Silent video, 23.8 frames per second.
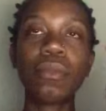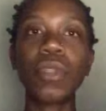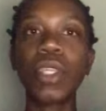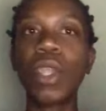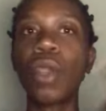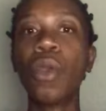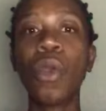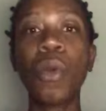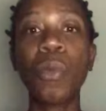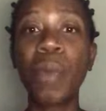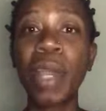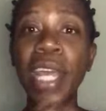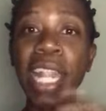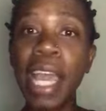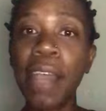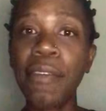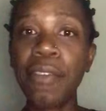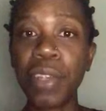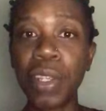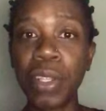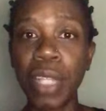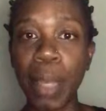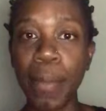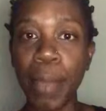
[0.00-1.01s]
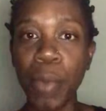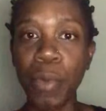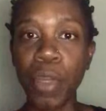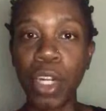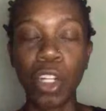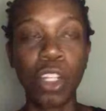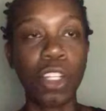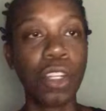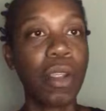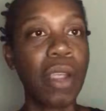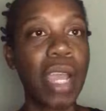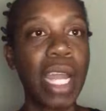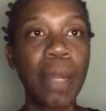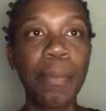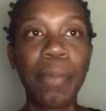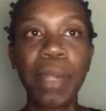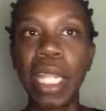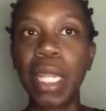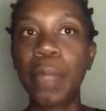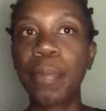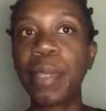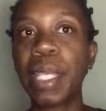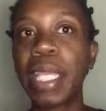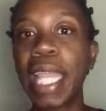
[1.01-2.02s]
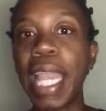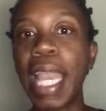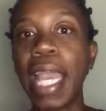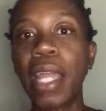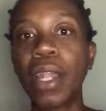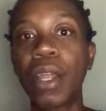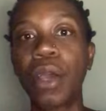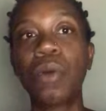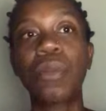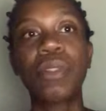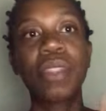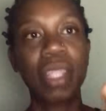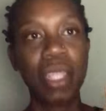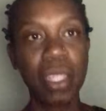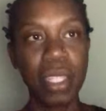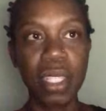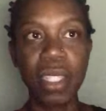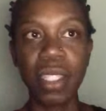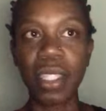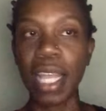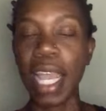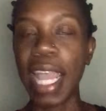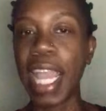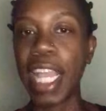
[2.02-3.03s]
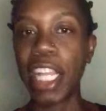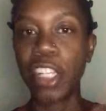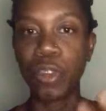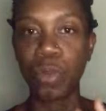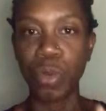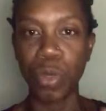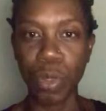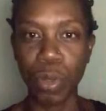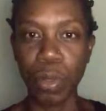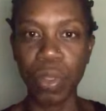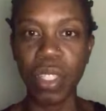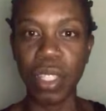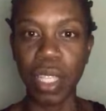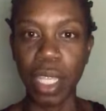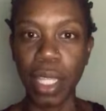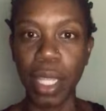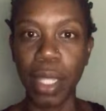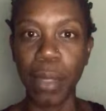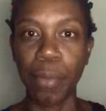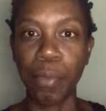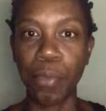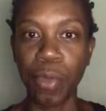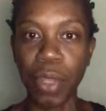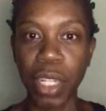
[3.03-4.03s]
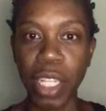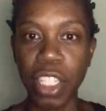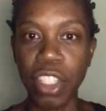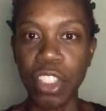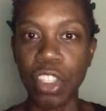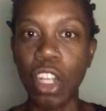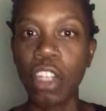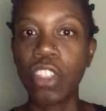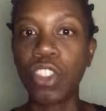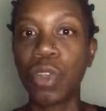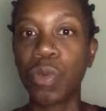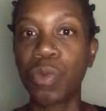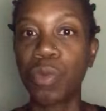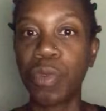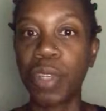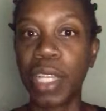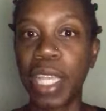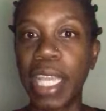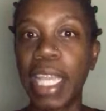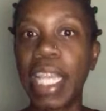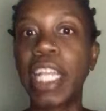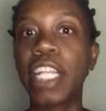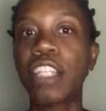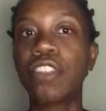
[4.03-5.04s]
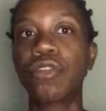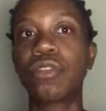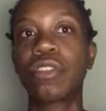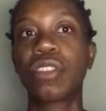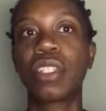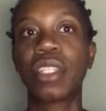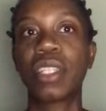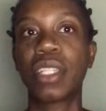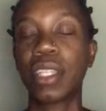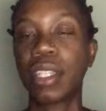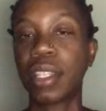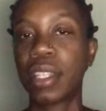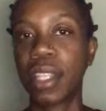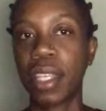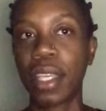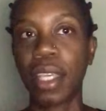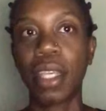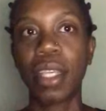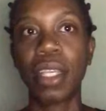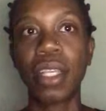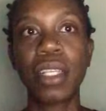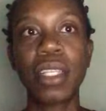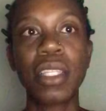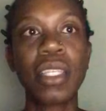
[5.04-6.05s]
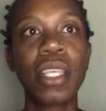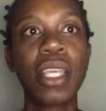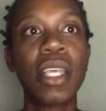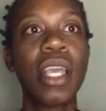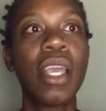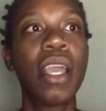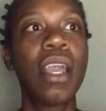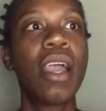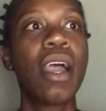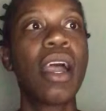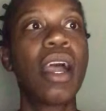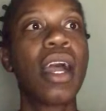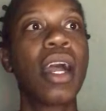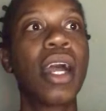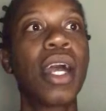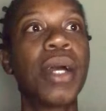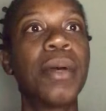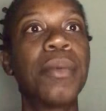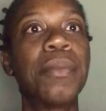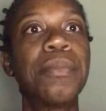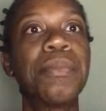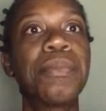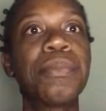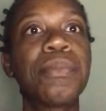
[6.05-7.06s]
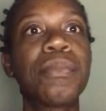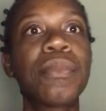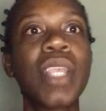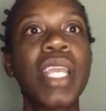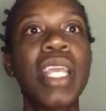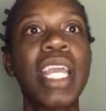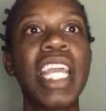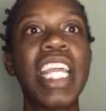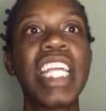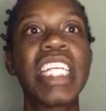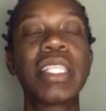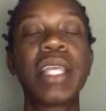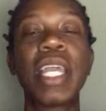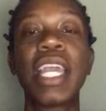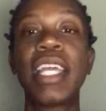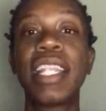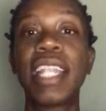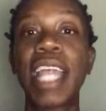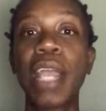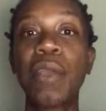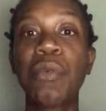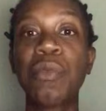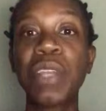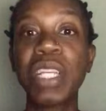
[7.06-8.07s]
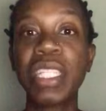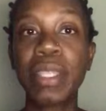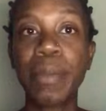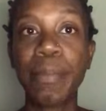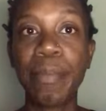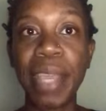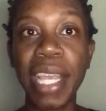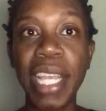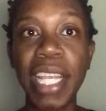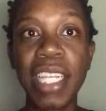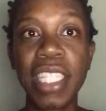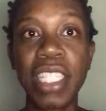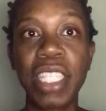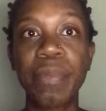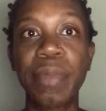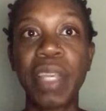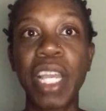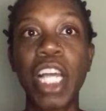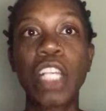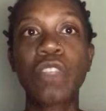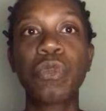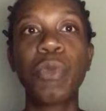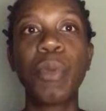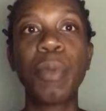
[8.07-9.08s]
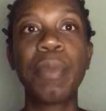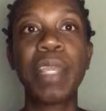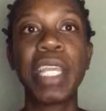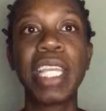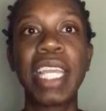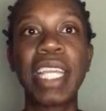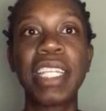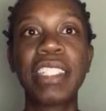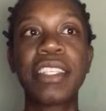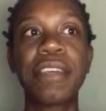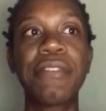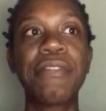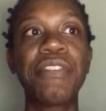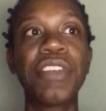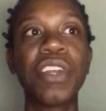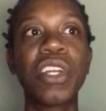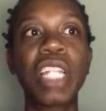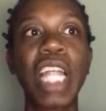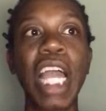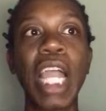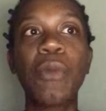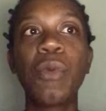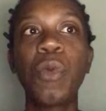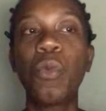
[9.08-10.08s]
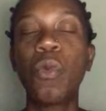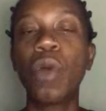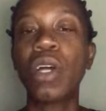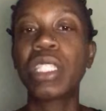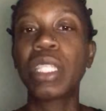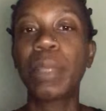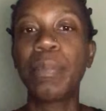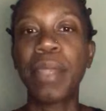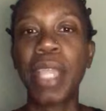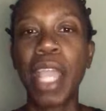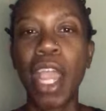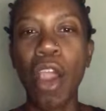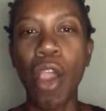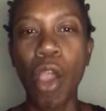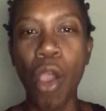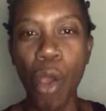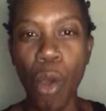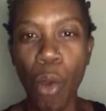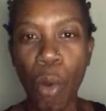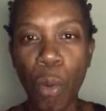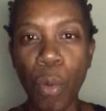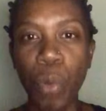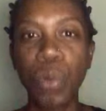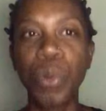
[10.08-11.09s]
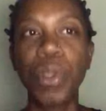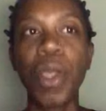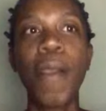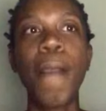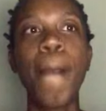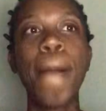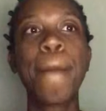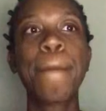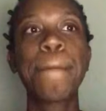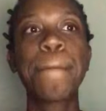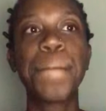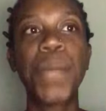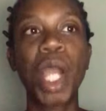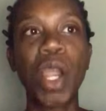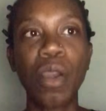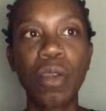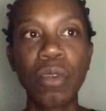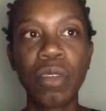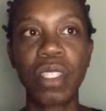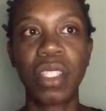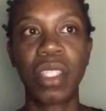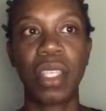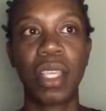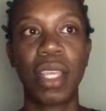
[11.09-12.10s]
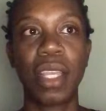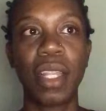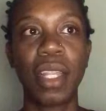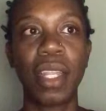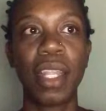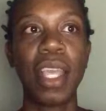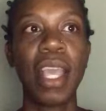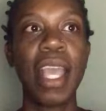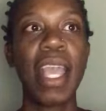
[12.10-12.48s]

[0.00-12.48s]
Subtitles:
Or whatever. They may want to learn how to play the piano. This is the age where you'll see them really start to get interested in things. And that reason being is because we begin to feel like we want to be our own person